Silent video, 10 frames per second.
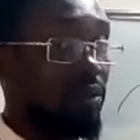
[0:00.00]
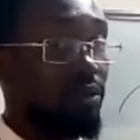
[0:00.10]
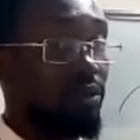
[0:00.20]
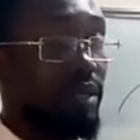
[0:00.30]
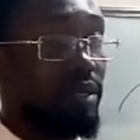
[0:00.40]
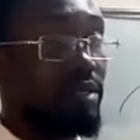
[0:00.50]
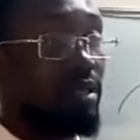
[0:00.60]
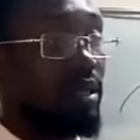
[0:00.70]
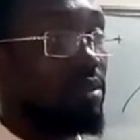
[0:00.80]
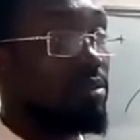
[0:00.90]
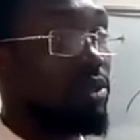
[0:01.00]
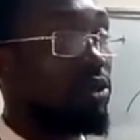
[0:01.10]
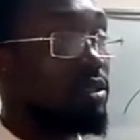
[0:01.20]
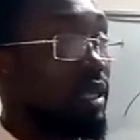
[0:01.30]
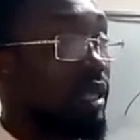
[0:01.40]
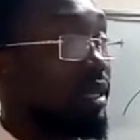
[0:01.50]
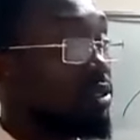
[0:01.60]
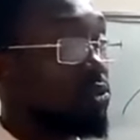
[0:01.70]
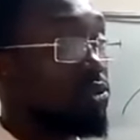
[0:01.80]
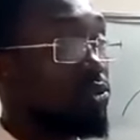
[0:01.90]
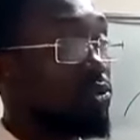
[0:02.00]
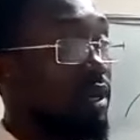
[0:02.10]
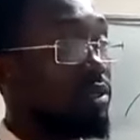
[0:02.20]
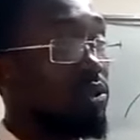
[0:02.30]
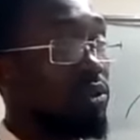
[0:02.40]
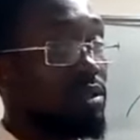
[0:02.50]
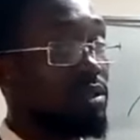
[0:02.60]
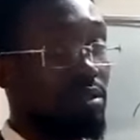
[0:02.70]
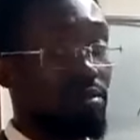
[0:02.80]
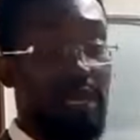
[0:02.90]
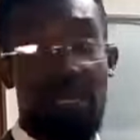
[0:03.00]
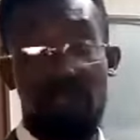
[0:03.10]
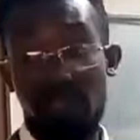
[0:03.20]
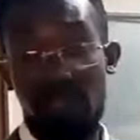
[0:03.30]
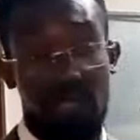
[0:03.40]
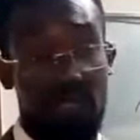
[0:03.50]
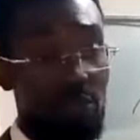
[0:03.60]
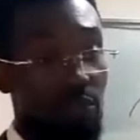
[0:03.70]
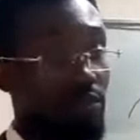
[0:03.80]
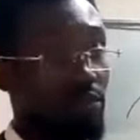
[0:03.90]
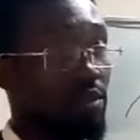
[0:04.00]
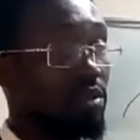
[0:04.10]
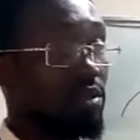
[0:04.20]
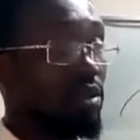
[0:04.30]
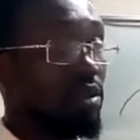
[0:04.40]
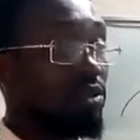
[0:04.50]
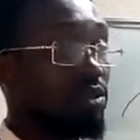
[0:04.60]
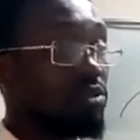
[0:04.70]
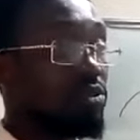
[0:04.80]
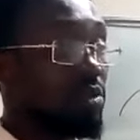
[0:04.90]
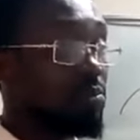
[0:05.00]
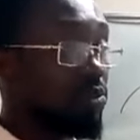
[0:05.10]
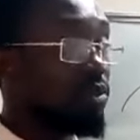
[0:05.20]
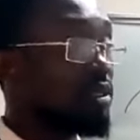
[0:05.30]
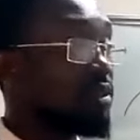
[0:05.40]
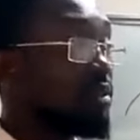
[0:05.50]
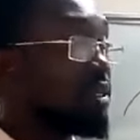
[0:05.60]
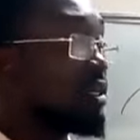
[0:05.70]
All right. Because like I told you, you cannot learn everything at once. So it's a progressive thing.